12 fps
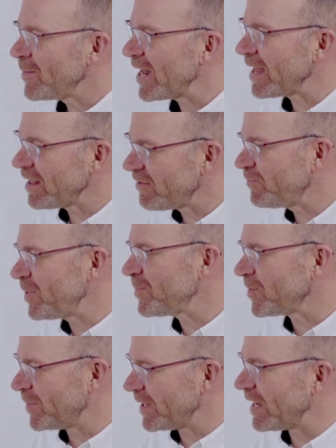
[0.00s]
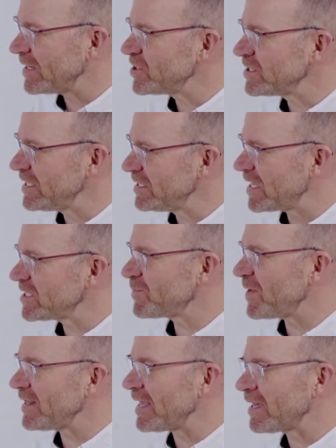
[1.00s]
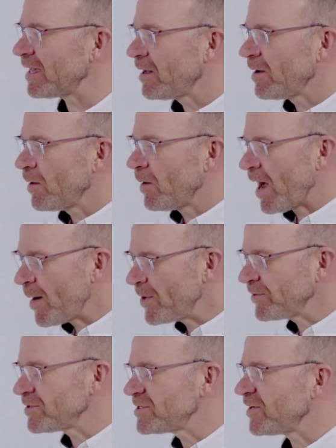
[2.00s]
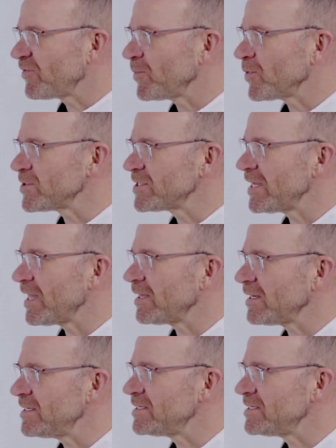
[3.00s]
I mean, I love people, but I just need that space. Like, how about those different personalities,